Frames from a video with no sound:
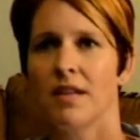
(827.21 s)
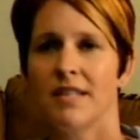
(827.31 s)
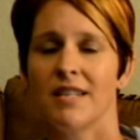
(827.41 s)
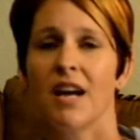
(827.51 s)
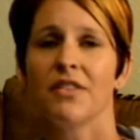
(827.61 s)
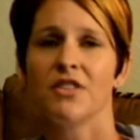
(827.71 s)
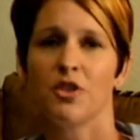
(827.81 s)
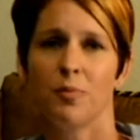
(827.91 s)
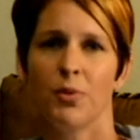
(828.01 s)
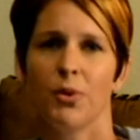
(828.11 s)
It's not the
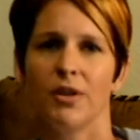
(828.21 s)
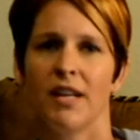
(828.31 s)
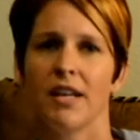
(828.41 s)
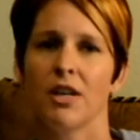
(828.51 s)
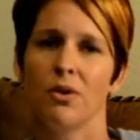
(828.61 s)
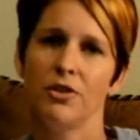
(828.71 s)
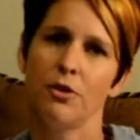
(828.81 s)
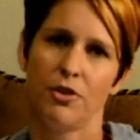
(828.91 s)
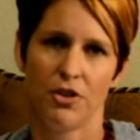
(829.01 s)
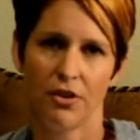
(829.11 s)
support like, go
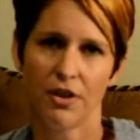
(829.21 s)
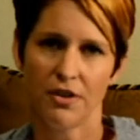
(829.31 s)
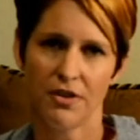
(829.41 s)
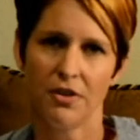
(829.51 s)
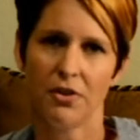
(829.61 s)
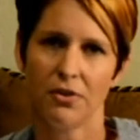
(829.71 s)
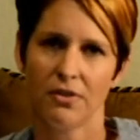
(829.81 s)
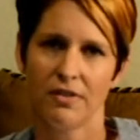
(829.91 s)
do what you're going to do,